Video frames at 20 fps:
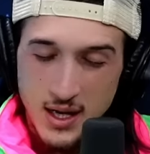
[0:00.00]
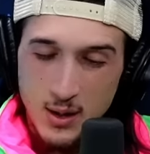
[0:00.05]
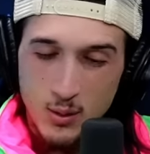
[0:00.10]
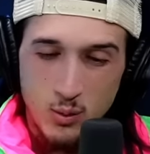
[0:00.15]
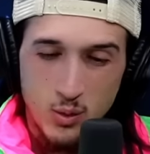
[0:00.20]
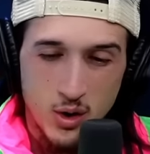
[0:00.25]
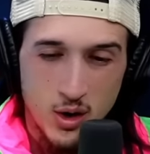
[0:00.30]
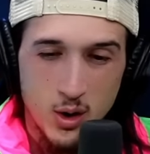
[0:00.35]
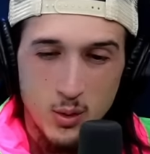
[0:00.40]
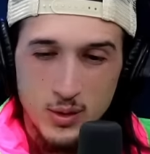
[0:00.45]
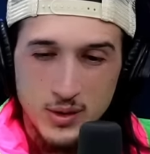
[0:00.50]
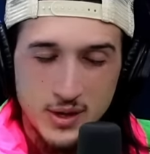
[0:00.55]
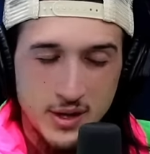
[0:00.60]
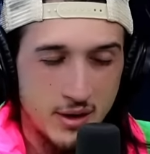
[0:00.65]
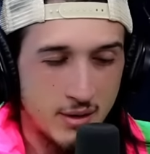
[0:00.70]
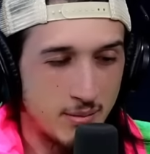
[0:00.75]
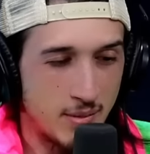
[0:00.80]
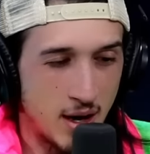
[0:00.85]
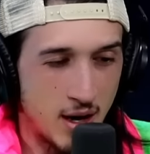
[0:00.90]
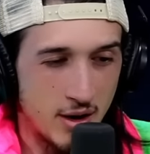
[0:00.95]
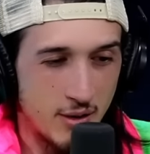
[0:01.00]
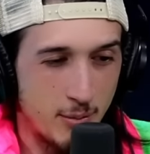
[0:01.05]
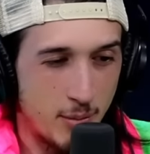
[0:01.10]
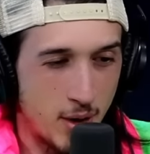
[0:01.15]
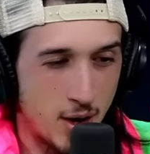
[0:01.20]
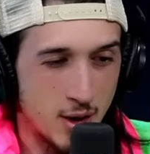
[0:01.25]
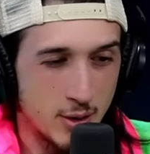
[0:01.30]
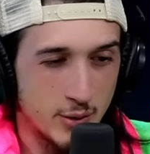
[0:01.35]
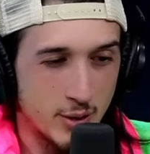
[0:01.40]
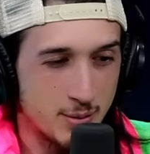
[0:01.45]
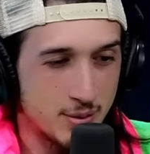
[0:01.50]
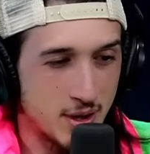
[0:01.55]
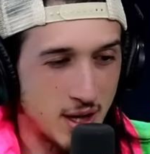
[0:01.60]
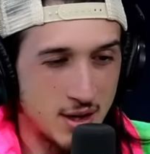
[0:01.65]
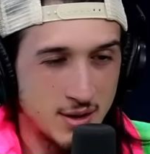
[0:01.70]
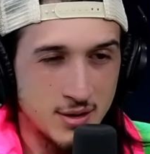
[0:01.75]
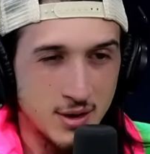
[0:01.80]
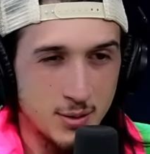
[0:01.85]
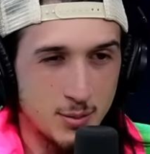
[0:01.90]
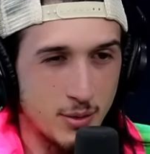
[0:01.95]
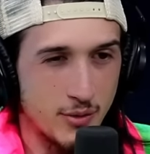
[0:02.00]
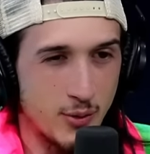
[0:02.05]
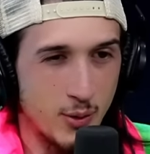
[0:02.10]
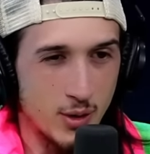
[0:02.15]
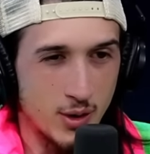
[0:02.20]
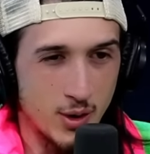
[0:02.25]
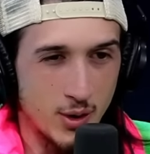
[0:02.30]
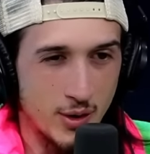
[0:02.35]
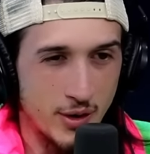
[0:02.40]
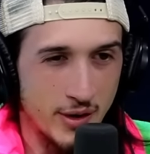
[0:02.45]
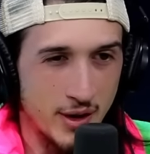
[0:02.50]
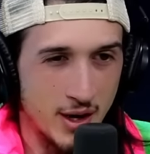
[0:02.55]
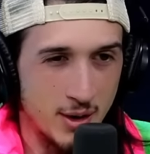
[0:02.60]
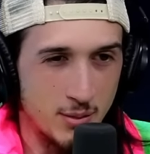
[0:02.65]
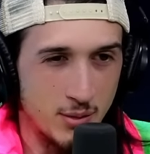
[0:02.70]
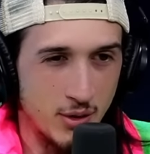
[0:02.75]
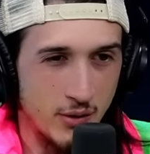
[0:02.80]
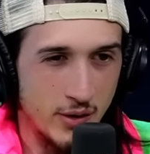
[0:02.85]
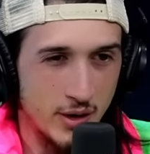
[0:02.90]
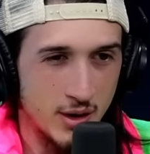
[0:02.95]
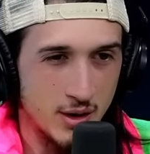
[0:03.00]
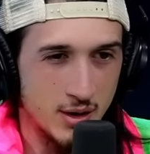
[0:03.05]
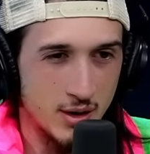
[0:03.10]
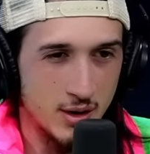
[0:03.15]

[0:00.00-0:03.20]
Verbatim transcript: were with the amount of bong rips I took before going to that movie. Did you take a